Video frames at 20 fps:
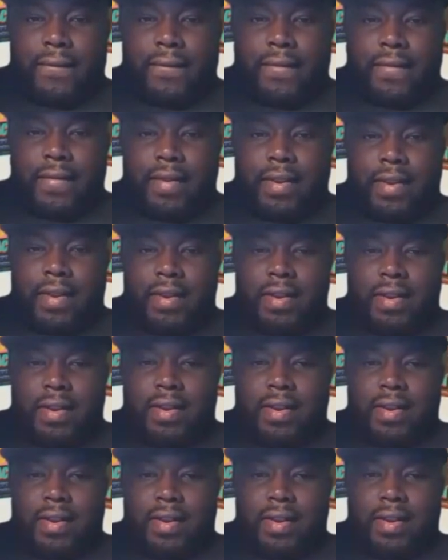
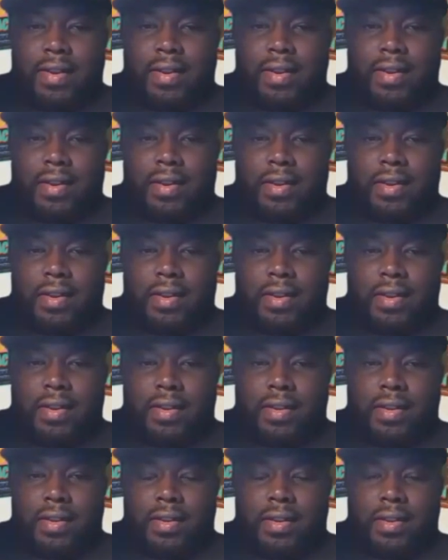
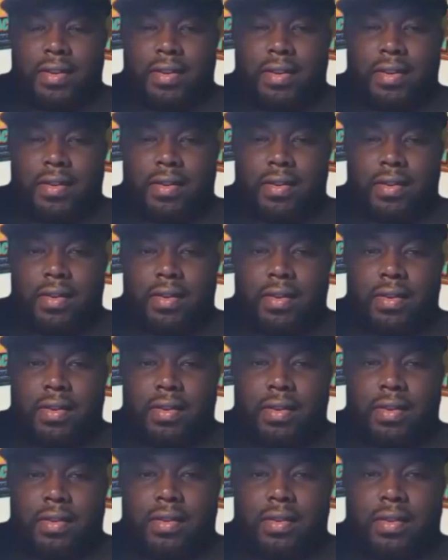
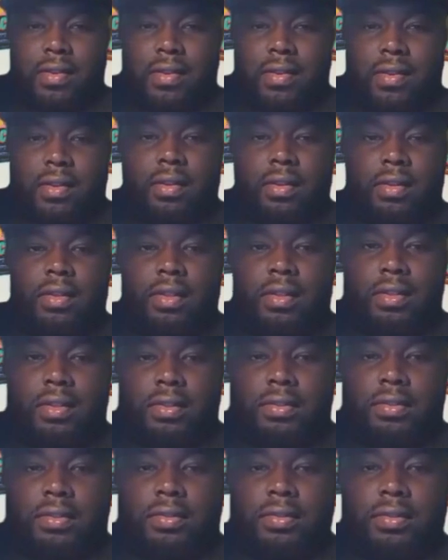
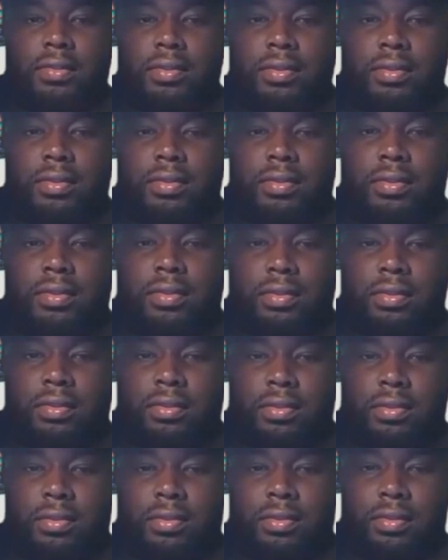
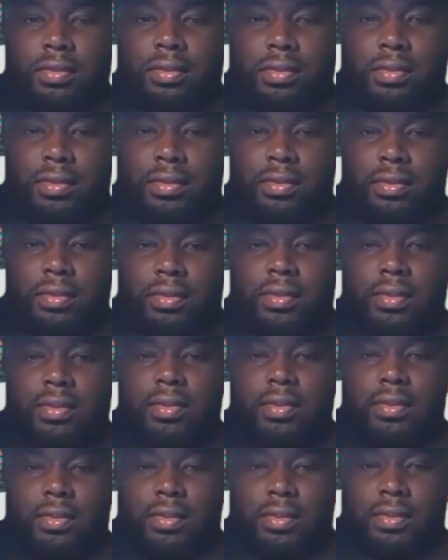
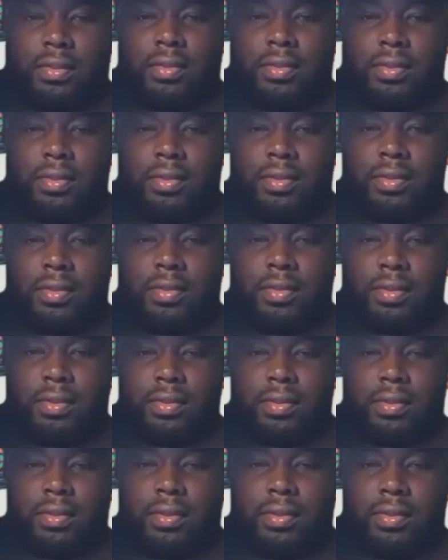
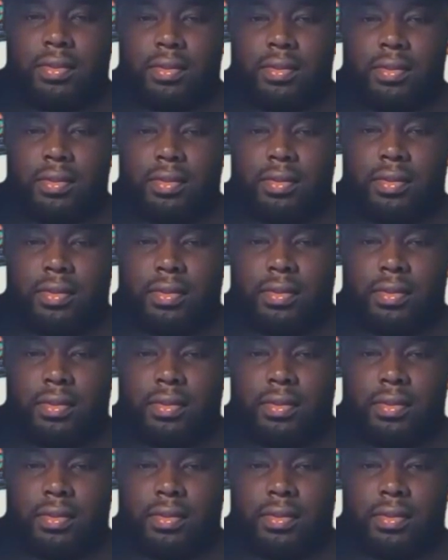[no speech]